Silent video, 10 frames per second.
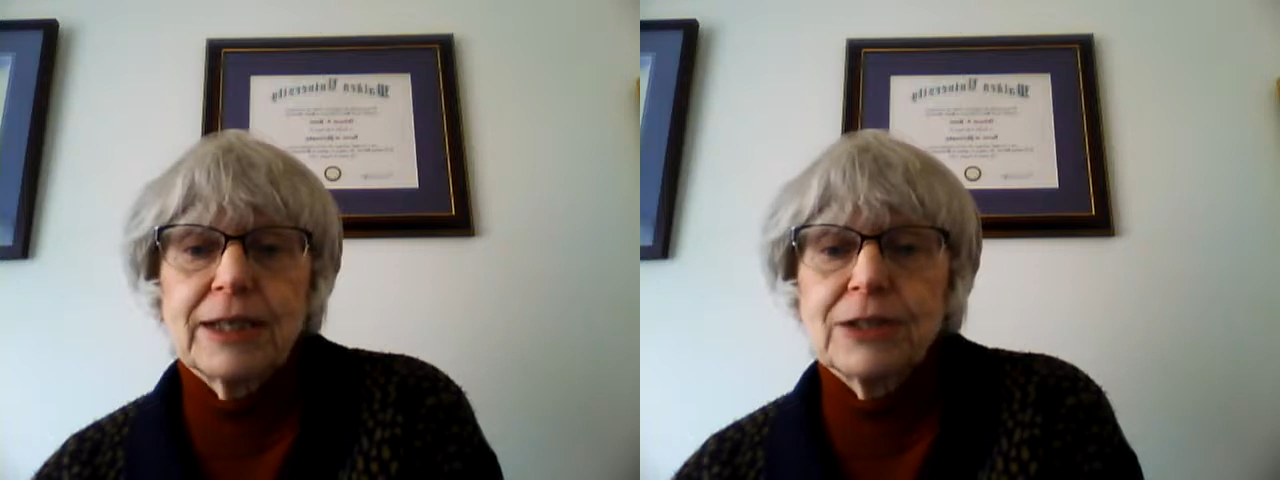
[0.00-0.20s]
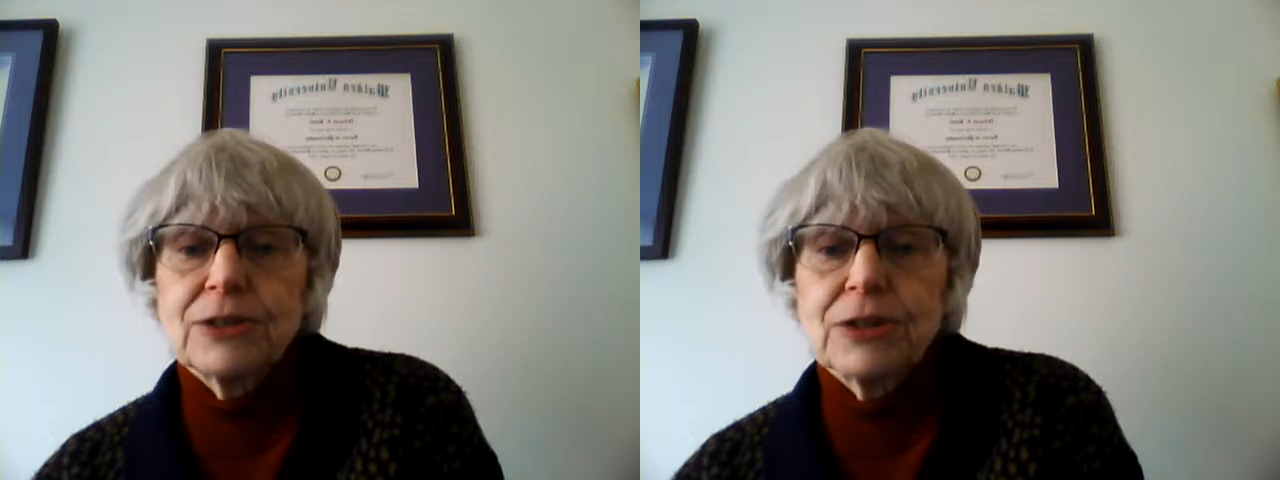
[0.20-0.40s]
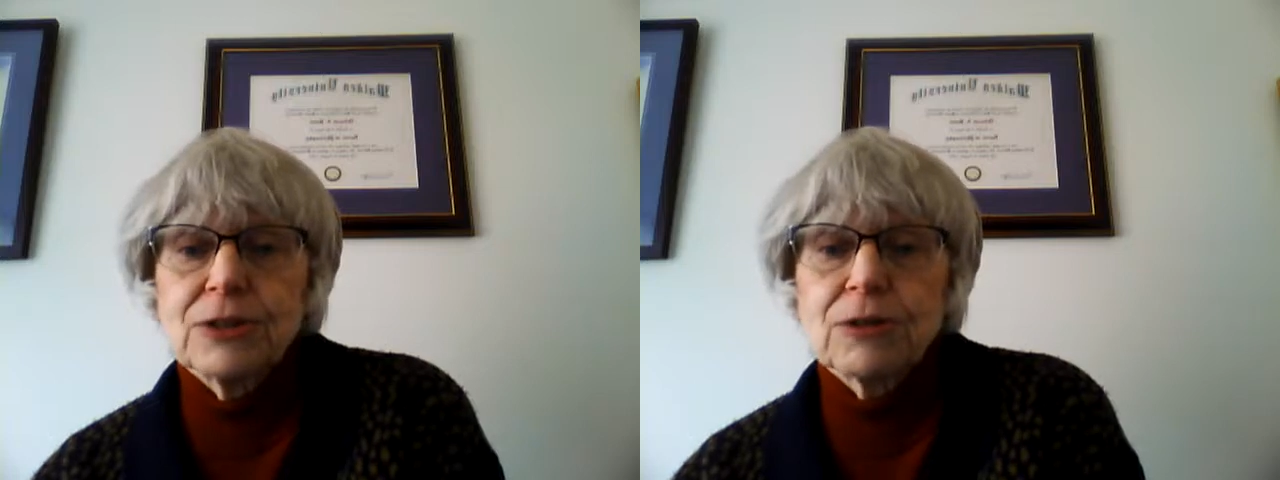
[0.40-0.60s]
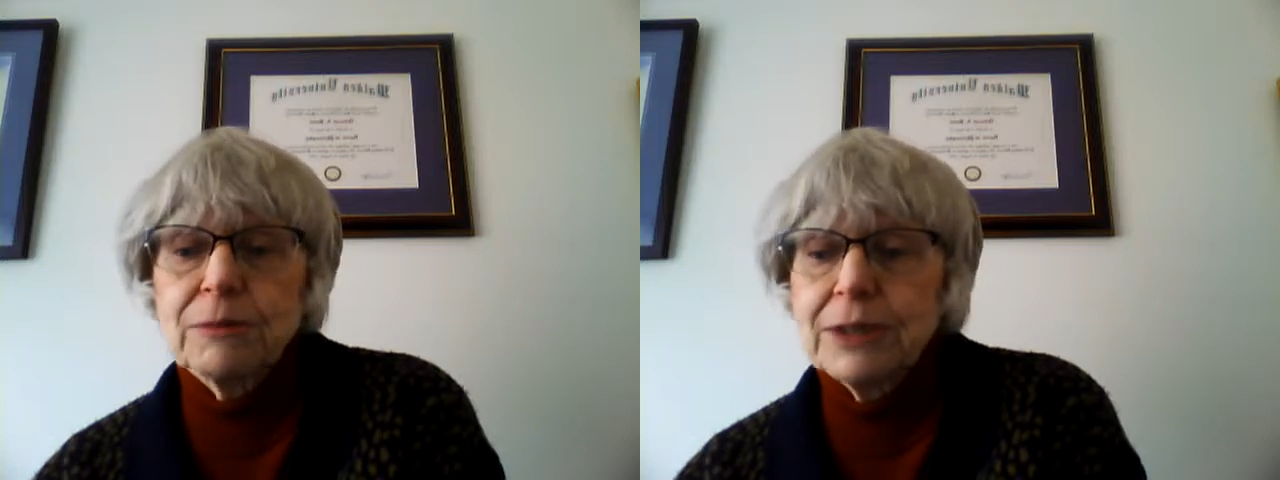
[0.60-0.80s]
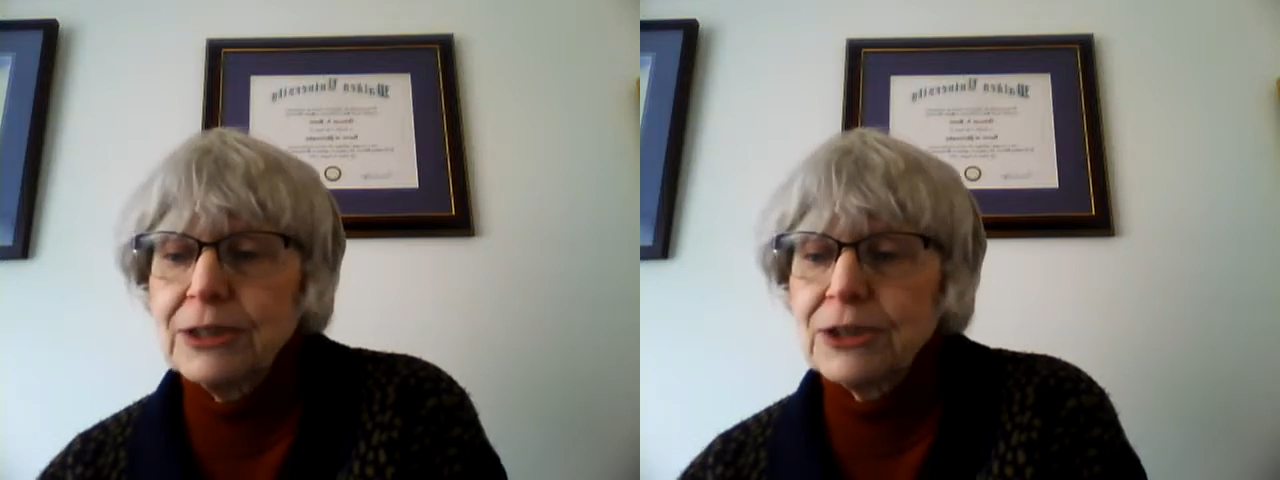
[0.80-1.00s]
Age
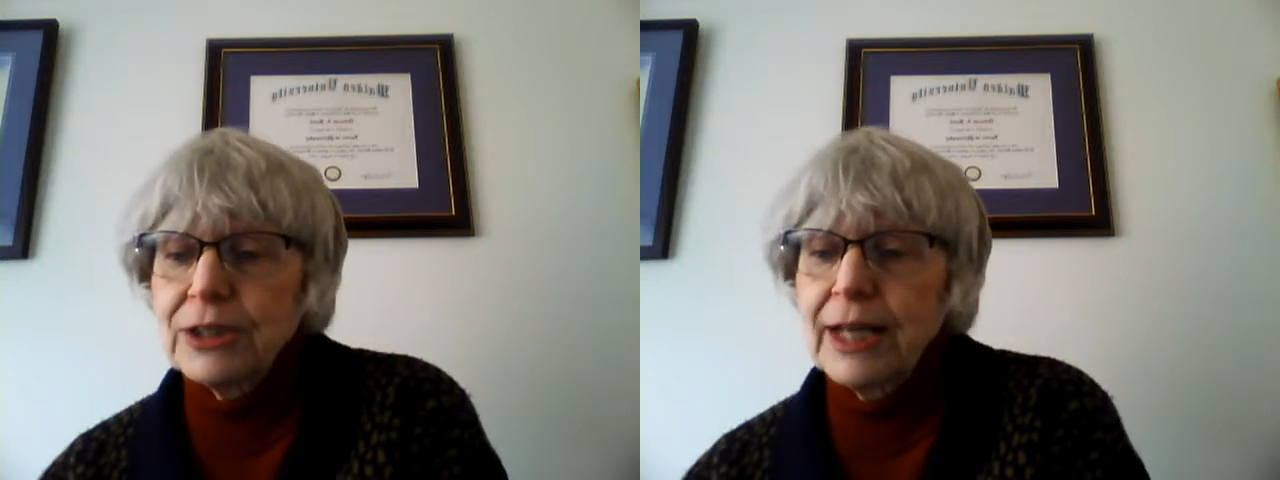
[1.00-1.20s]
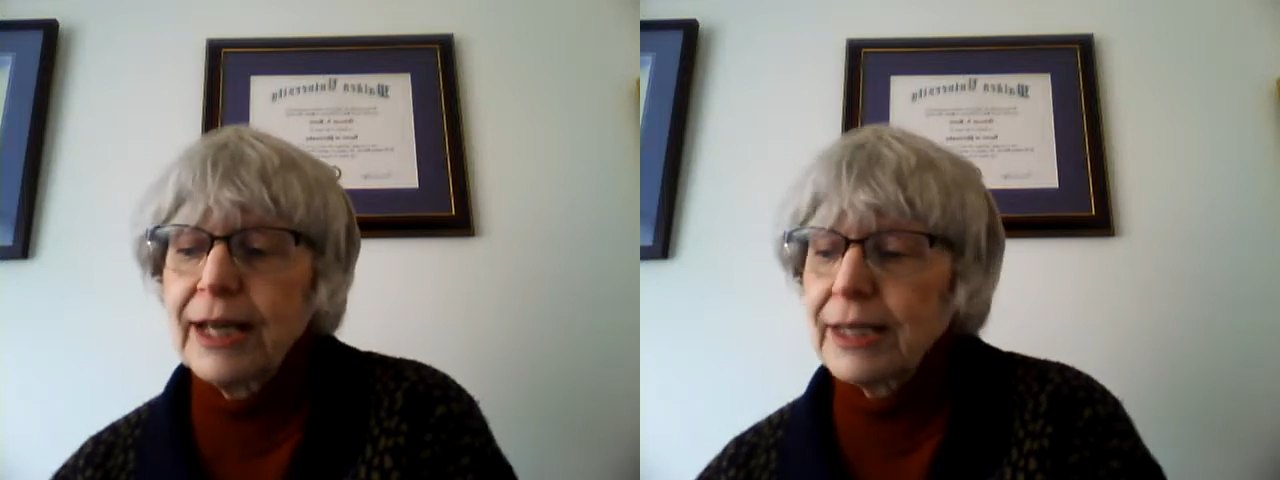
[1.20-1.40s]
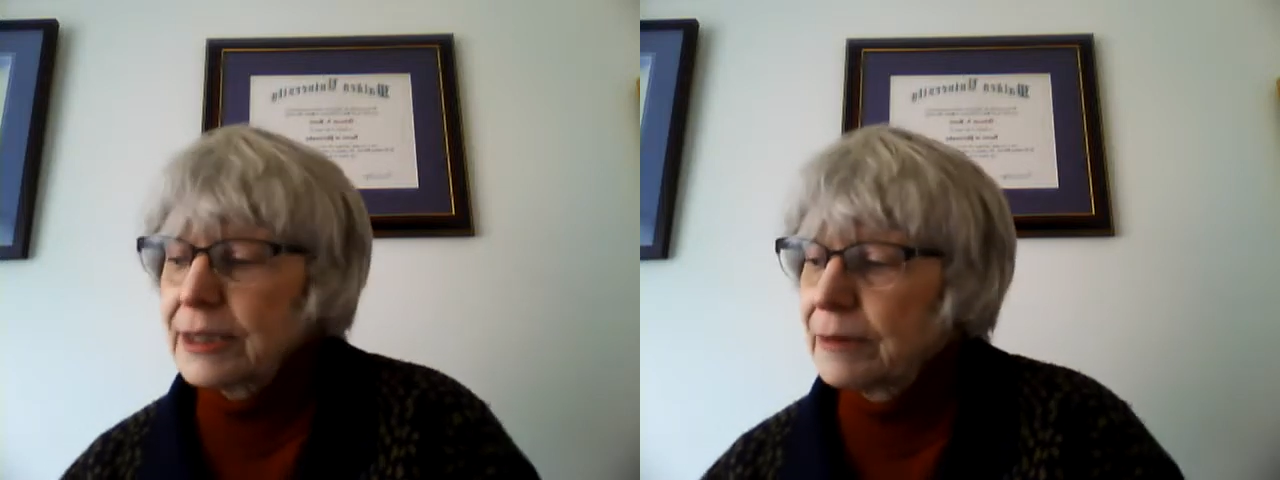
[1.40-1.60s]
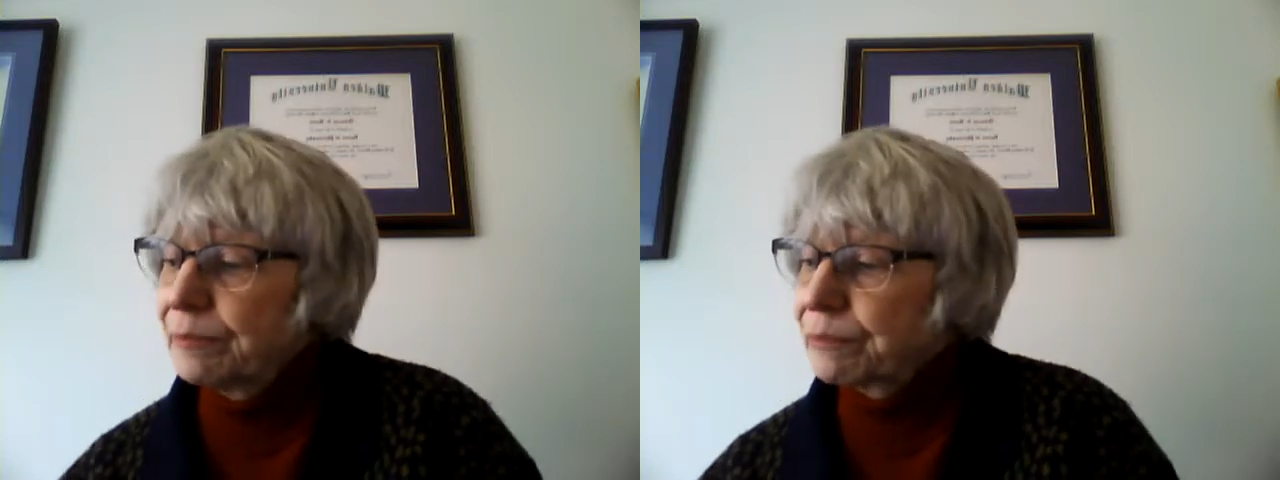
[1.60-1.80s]
Discrimination Act.